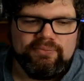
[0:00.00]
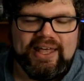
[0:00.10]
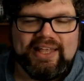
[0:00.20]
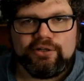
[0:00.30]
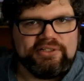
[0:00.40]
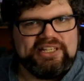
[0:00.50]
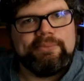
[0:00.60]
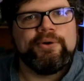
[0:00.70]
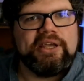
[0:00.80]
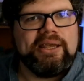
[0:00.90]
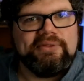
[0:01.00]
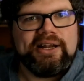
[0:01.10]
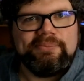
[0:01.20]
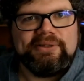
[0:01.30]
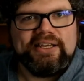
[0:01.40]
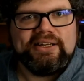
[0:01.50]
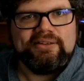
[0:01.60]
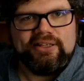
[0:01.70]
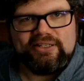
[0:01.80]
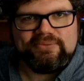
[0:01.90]
that little demo game that I
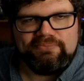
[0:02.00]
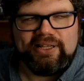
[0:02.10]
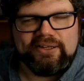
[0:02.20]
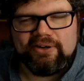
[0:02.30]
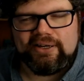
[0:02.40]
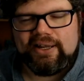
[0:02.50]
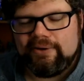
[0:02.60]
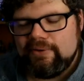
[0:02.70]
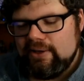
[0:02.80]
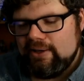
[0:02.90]
played, that's playing right now.